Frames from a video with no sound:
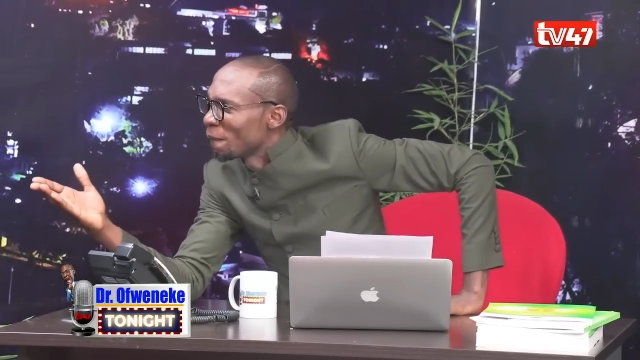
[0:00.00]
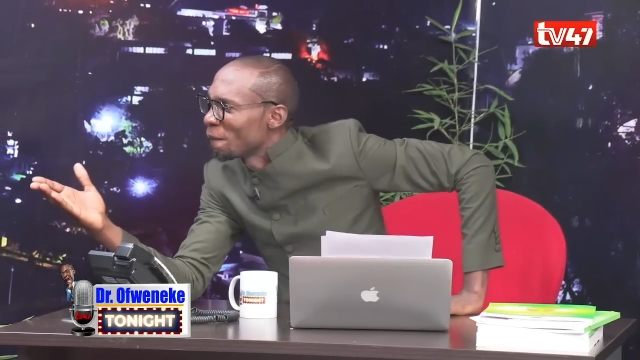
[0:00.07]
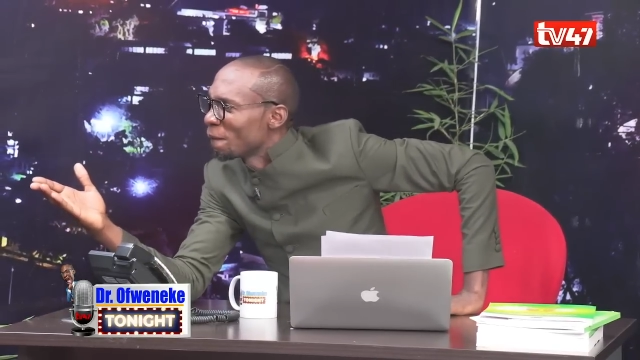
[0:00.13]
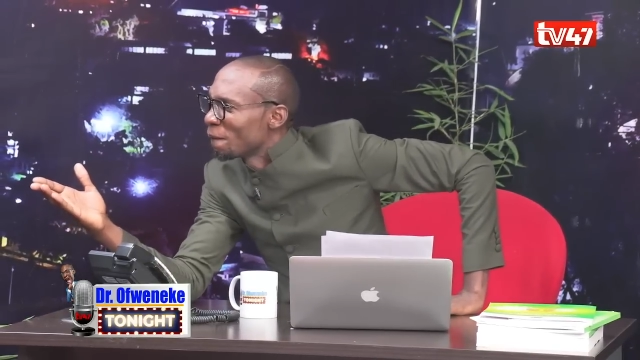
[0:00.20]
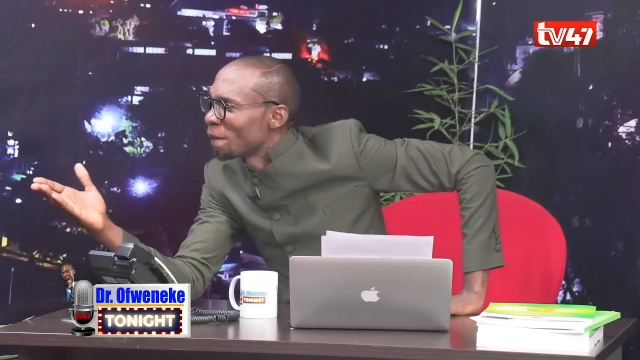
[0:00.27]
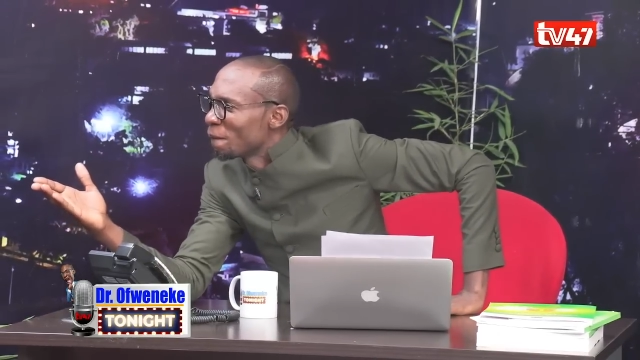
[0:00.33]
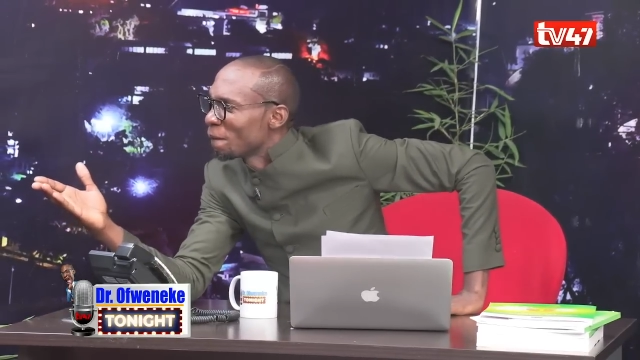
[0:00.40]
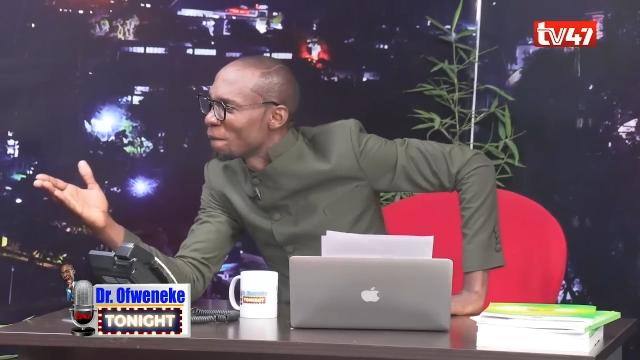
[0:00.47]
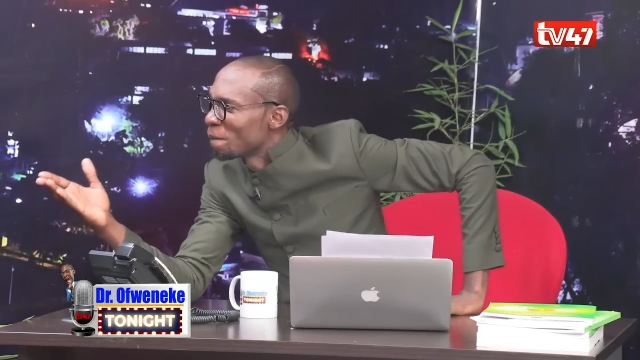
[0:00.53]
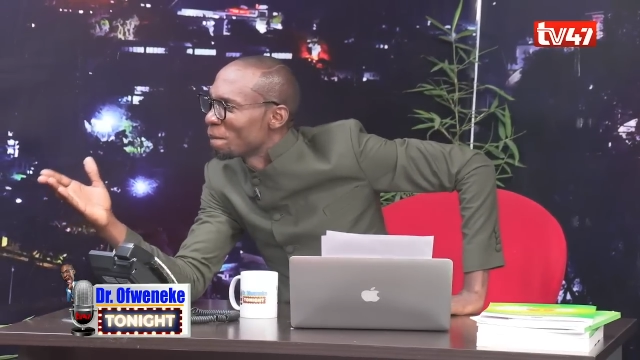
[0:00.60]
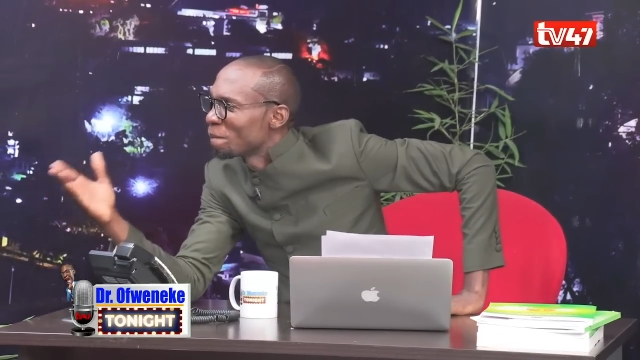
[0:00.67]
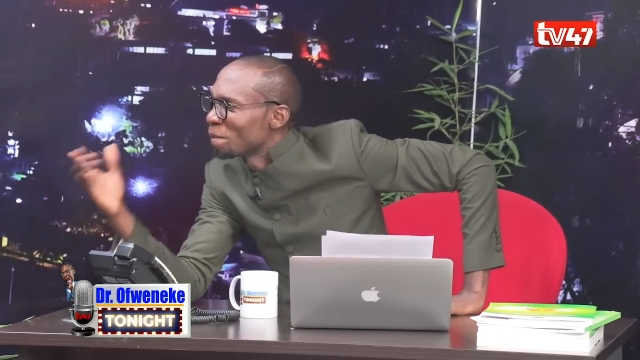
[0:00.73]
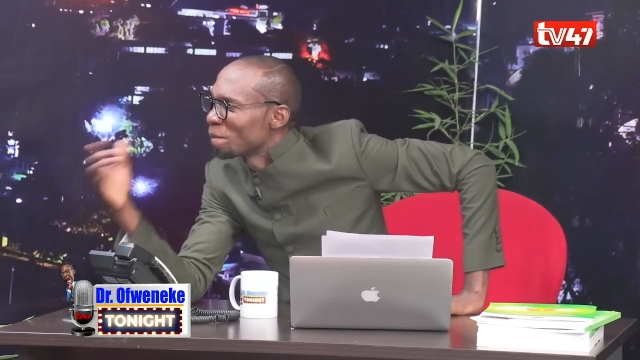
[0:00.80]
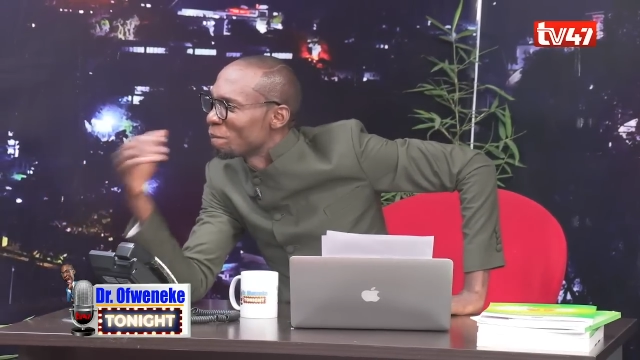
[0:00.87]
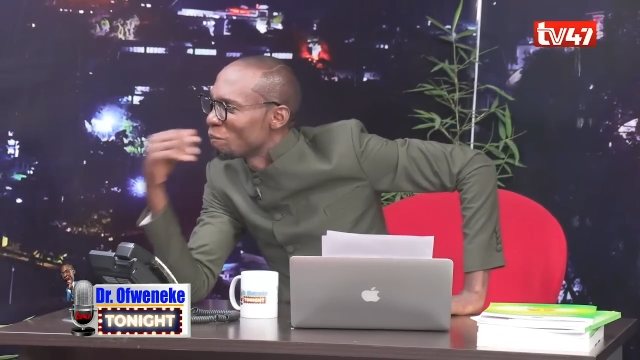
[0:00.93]
The character that
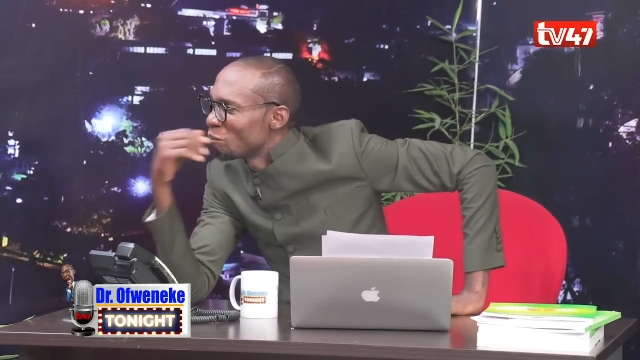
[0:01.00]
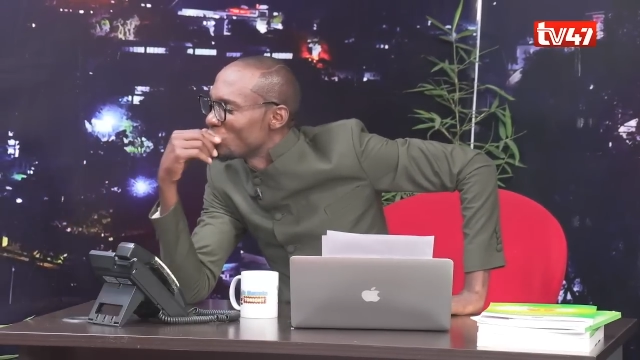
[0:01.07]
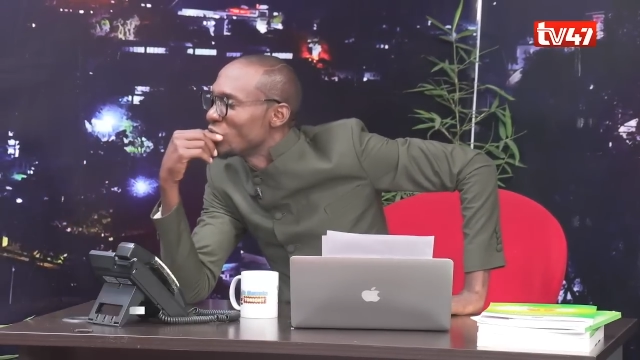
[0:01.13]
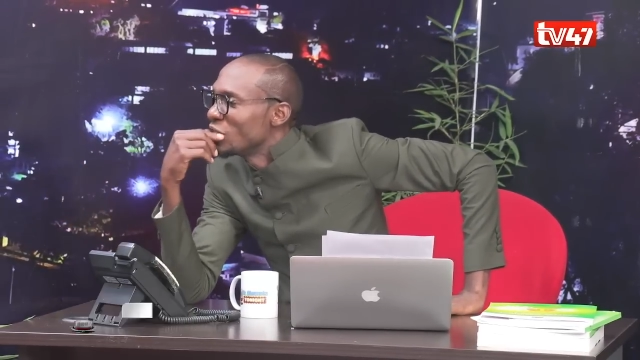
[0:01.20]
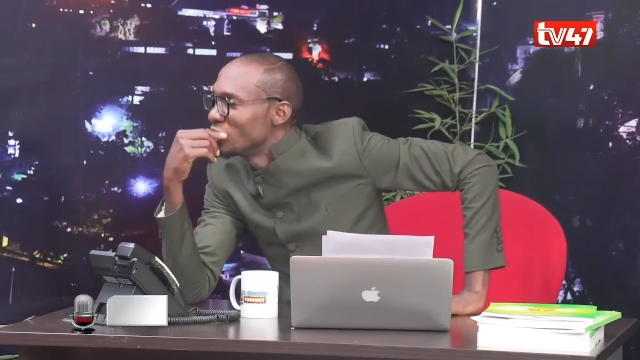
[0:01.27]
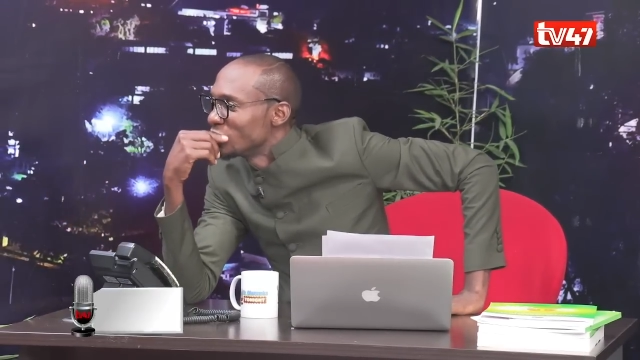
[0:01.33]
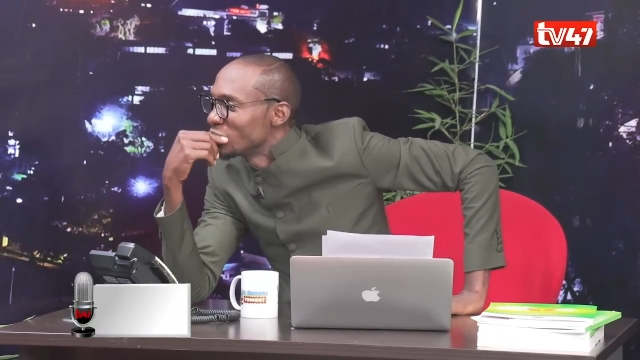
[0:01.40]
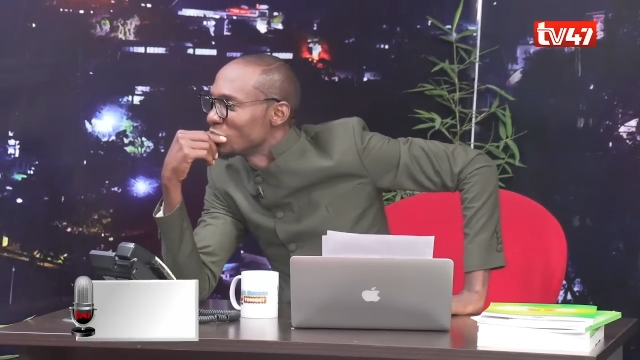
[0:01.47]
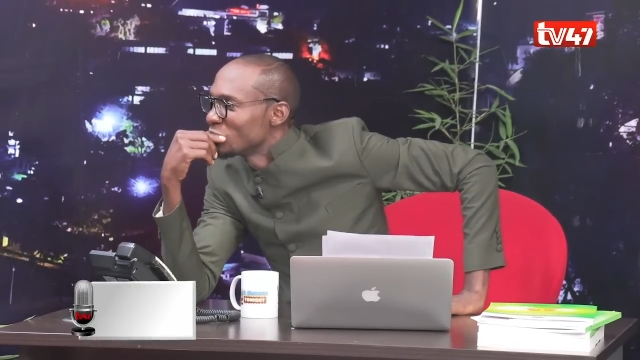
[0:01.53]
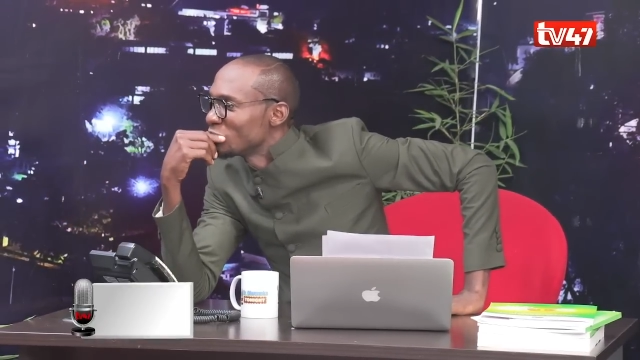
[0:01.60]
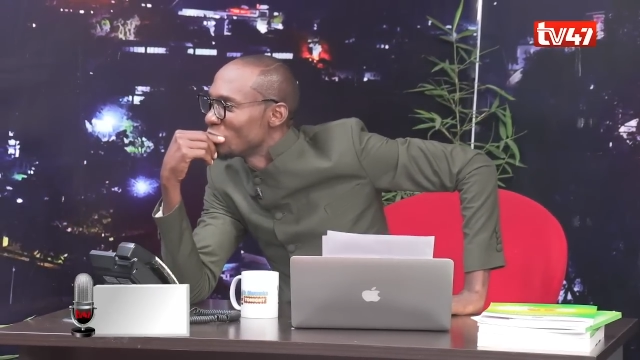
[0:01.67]
I have. Yes.